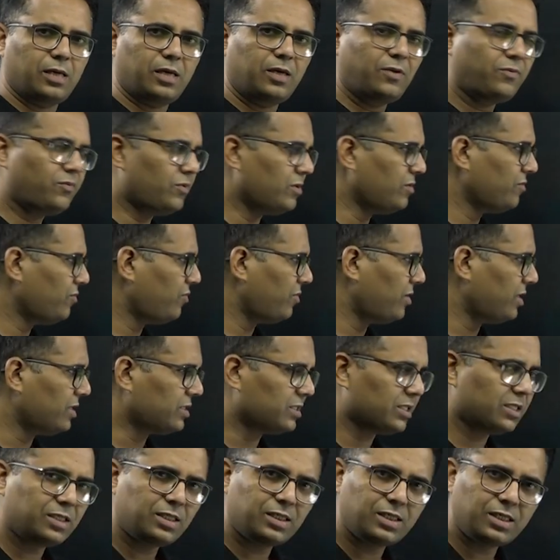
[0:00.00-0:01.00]
If
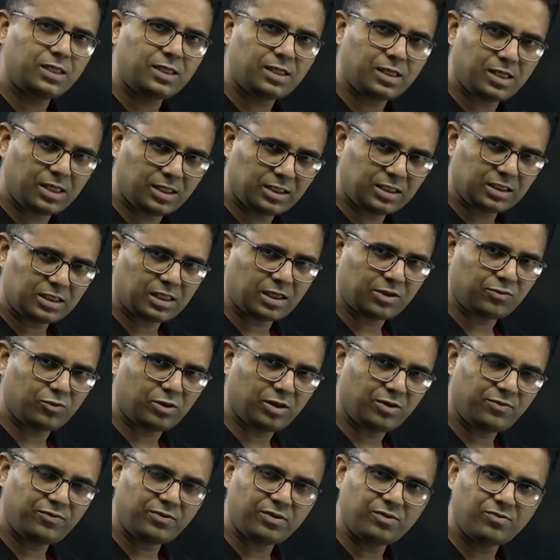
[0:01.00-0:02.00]
inflation in
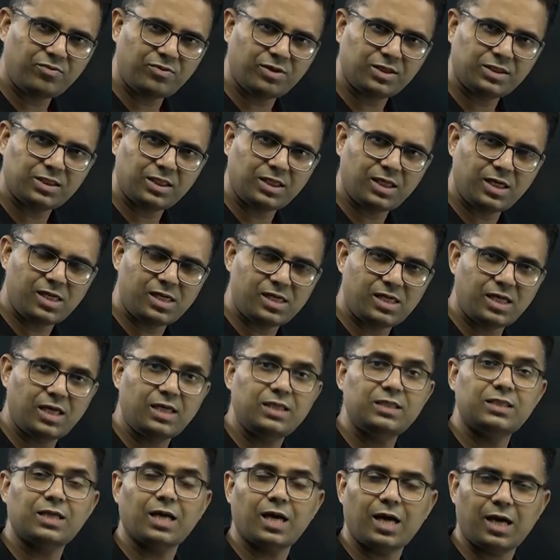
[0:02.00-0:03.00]
India
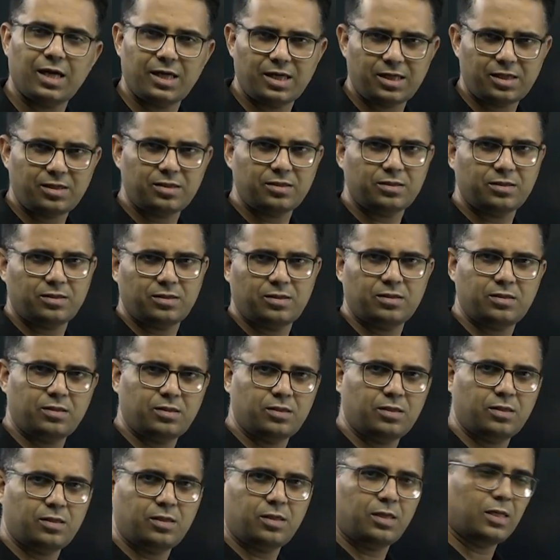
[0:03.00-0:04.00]
is higher
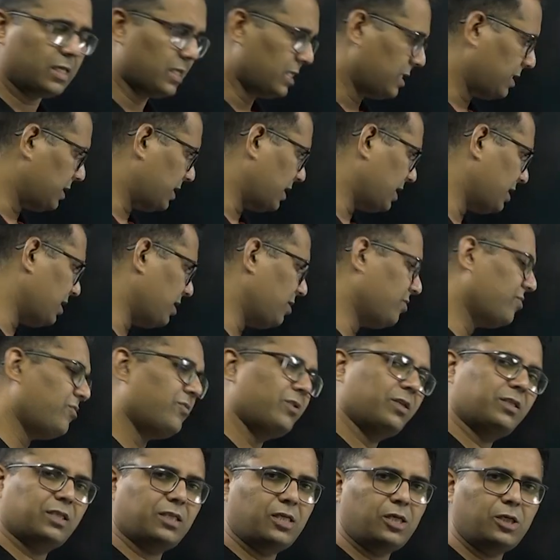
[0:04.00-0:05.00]
than
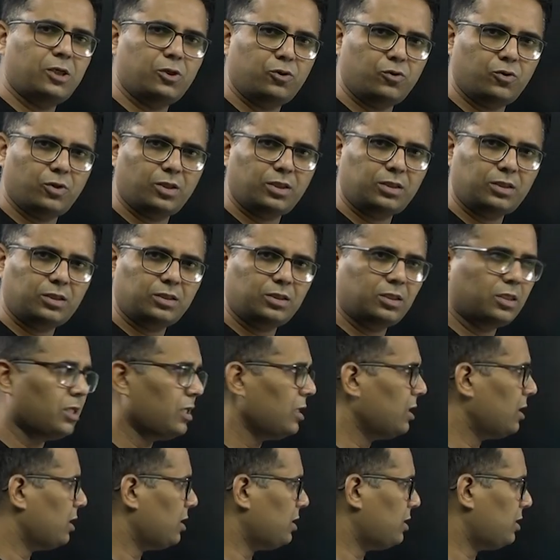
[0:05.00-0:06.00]
inflation in US,
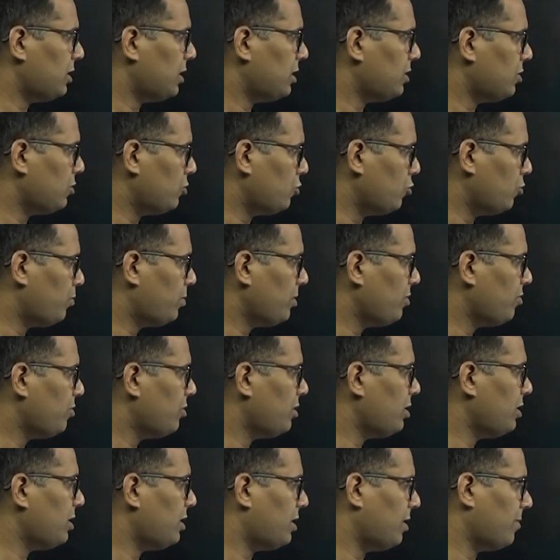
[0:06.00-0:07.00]
then rupee
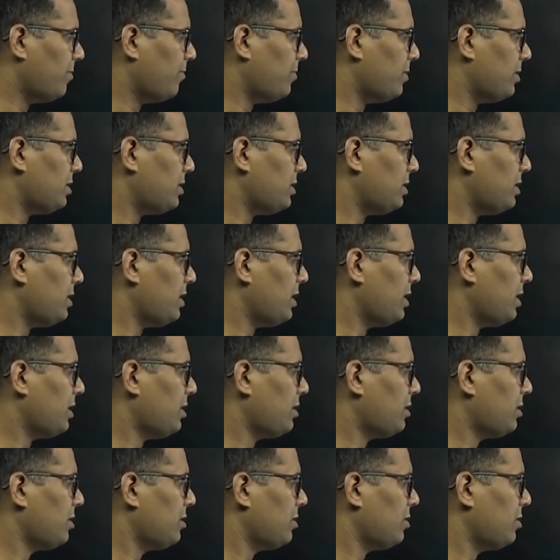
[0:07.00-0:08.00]
will
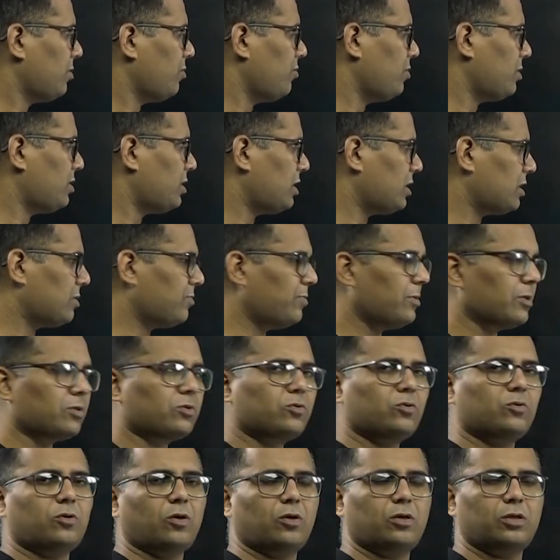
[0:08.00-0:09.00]
depreciate with respect
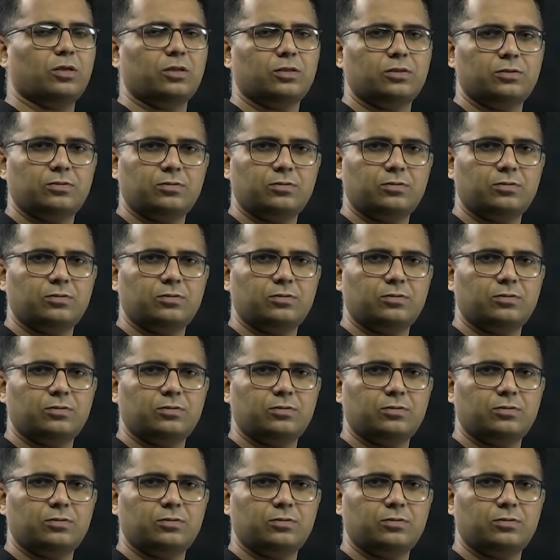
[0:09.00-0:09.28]
to dollar.